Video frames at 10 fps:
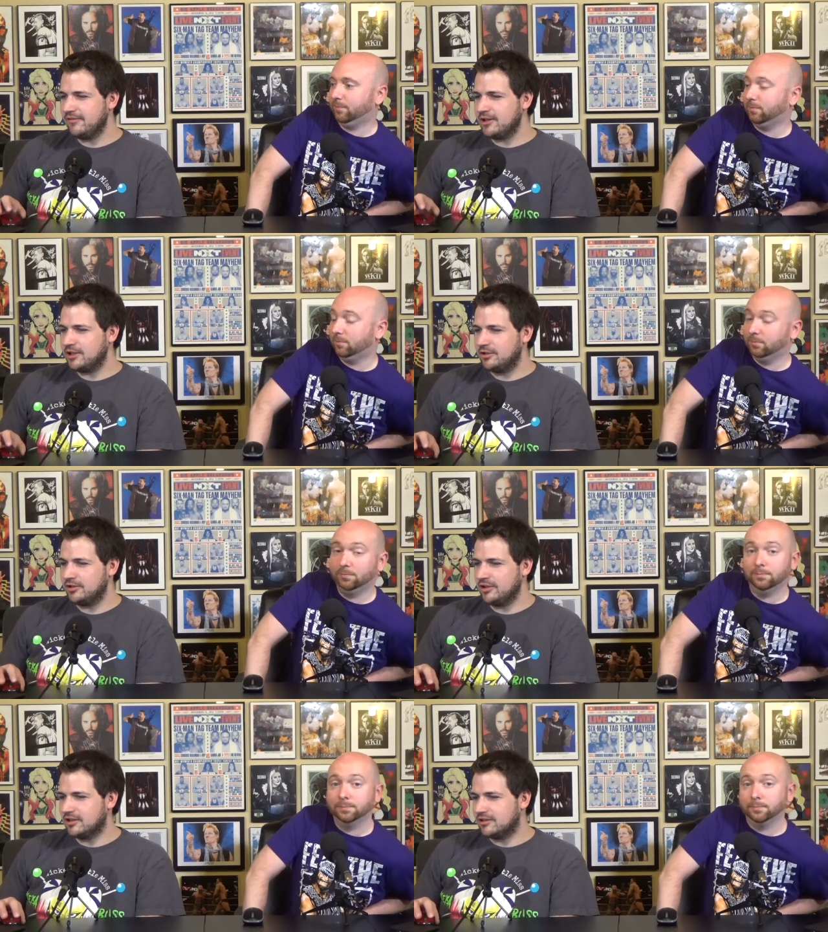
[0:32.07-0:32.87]
Speaker 1: it very
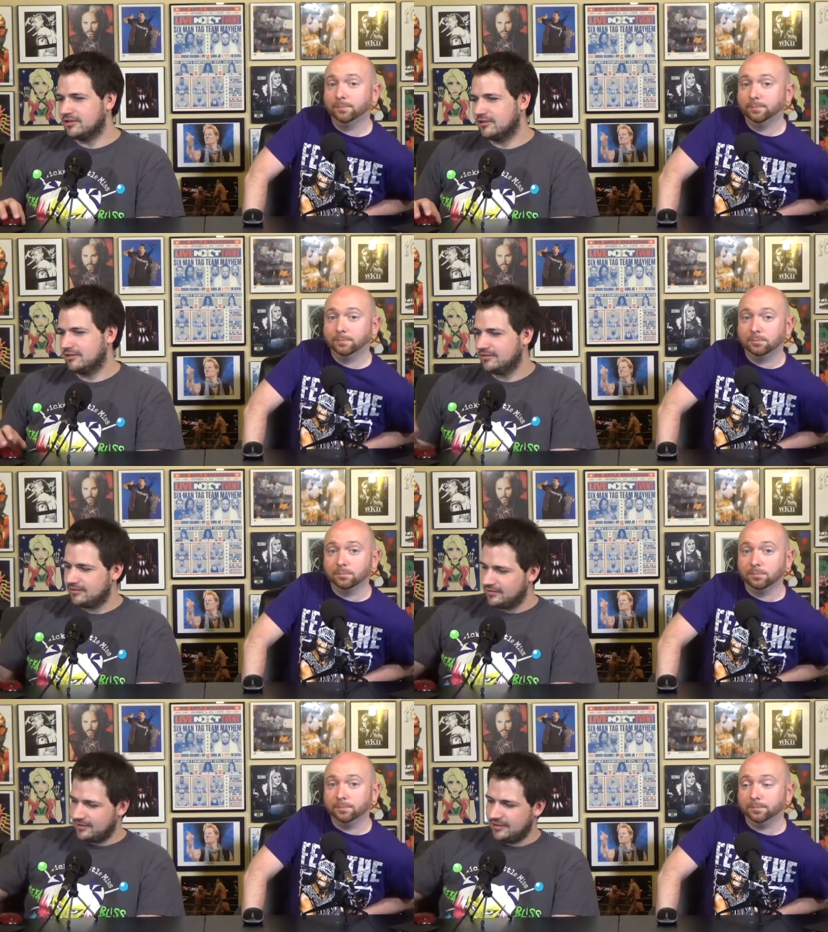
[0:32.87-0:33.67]
clear
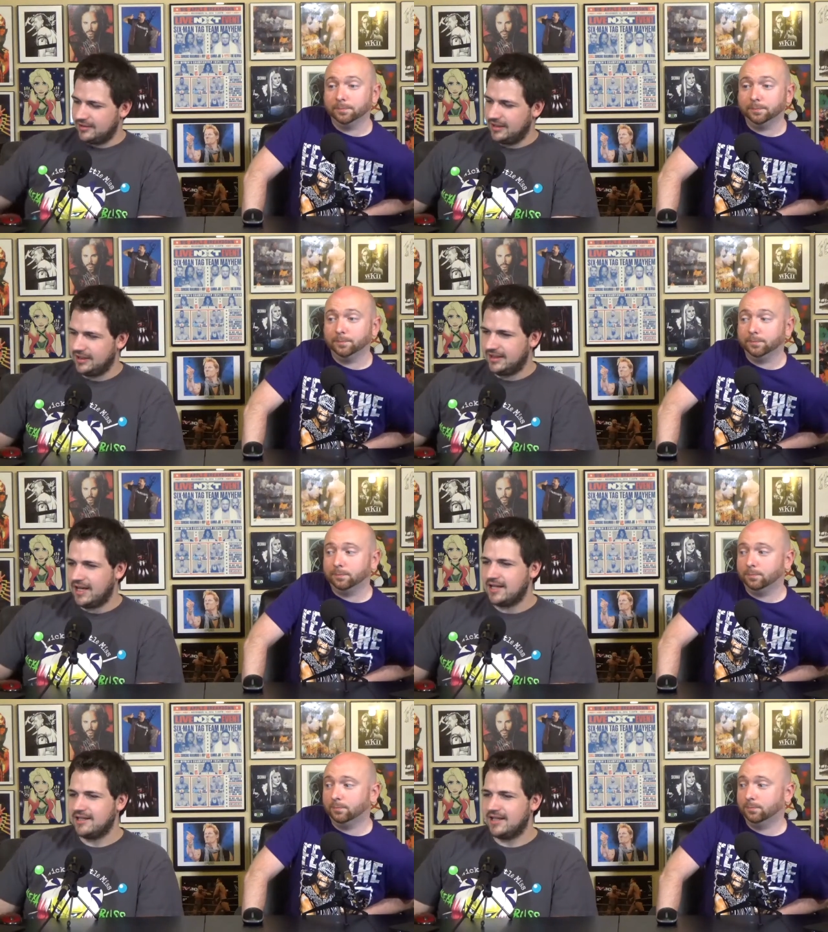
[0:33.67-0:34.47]
that
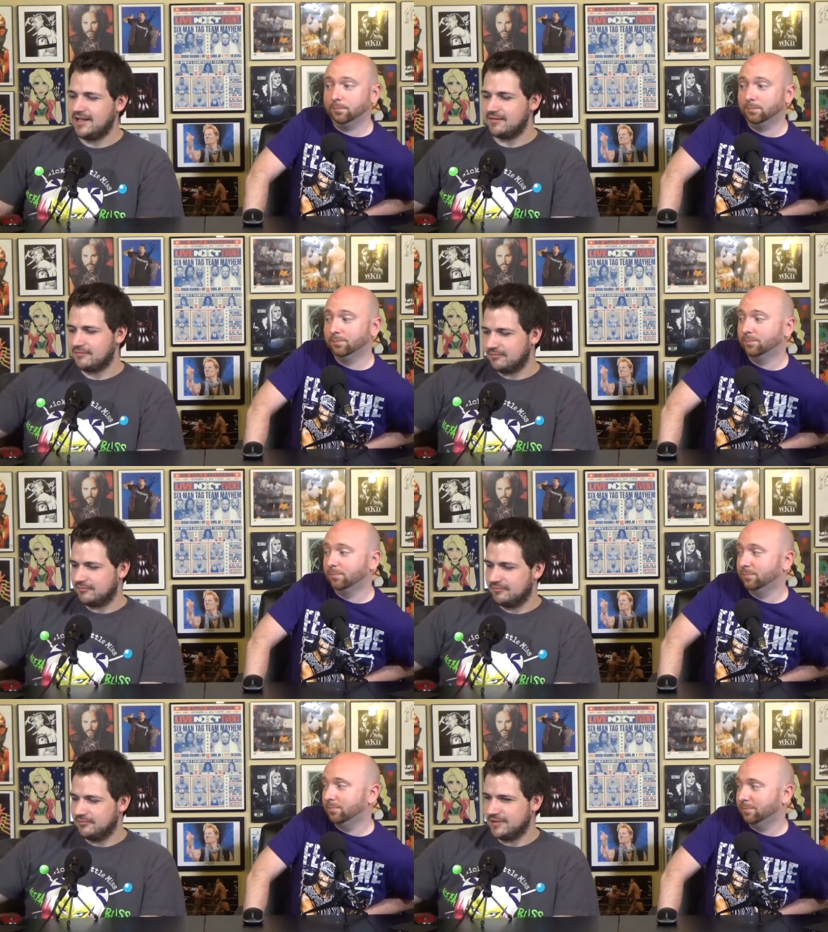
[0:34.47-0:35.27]
that, that
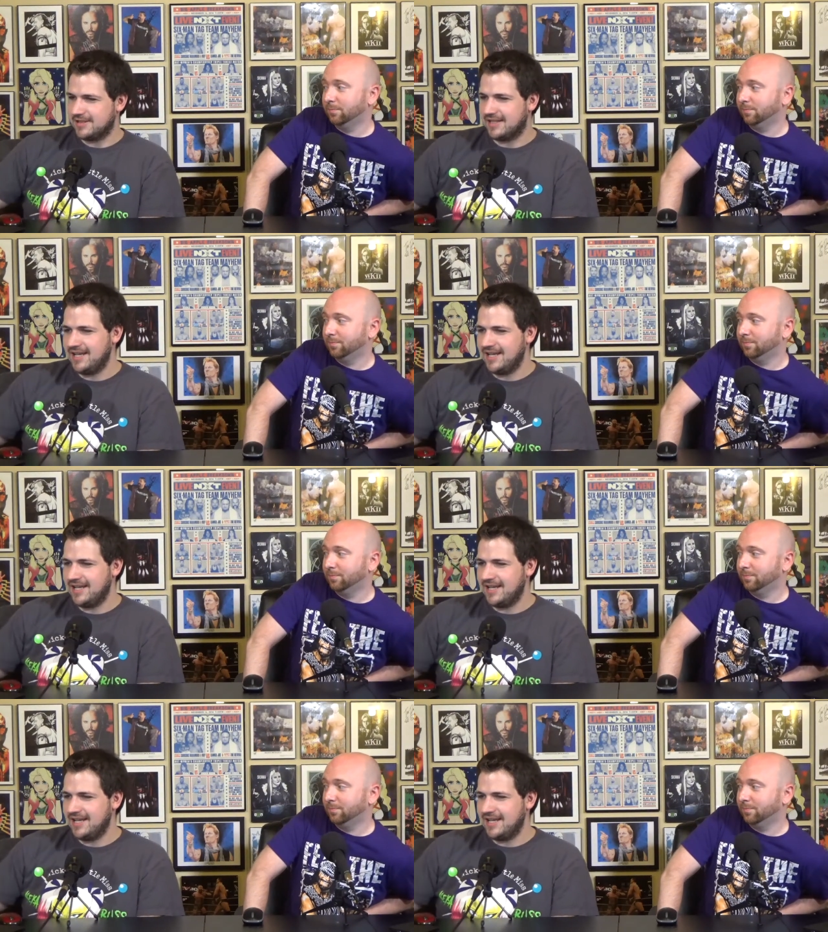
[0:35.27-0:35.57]
was the